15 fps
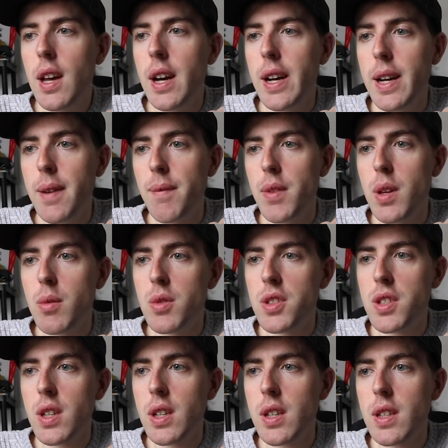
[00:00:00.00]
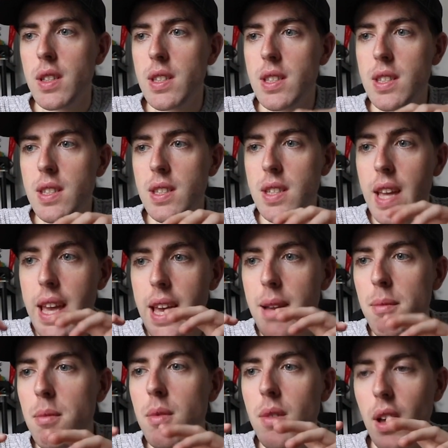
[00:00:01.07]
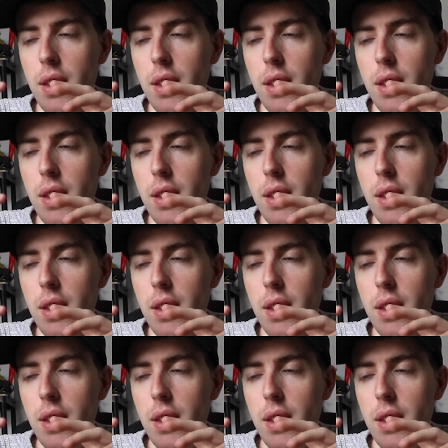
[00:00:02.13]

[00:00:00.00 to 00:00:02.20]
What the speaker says: There was a same,